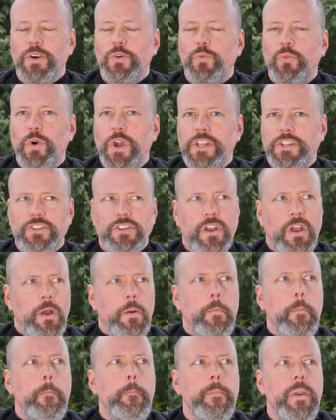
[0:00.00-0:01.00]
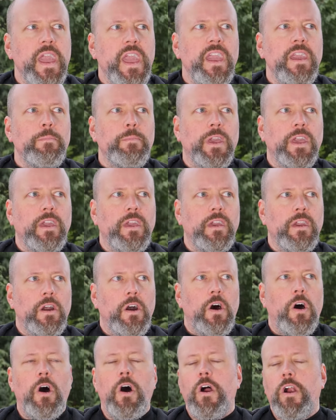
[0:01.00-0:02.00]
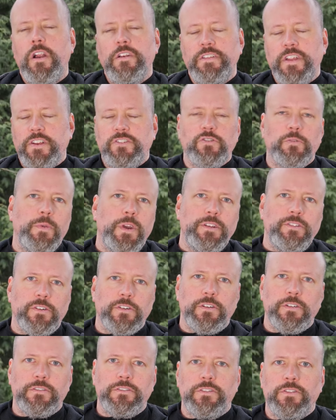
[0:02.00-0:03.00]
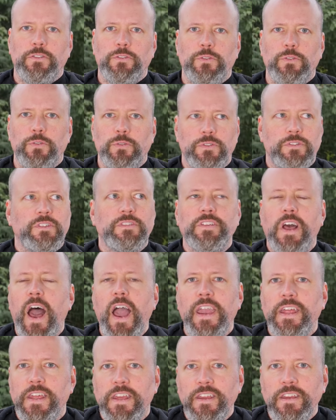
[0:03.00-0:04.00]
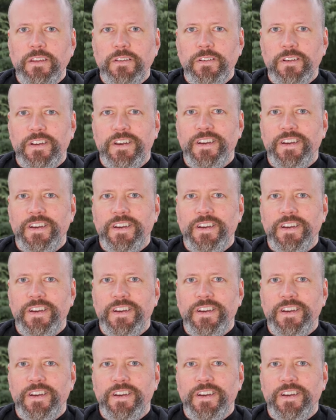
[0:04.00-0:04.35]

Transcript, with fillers: which maybe are detrimental to society,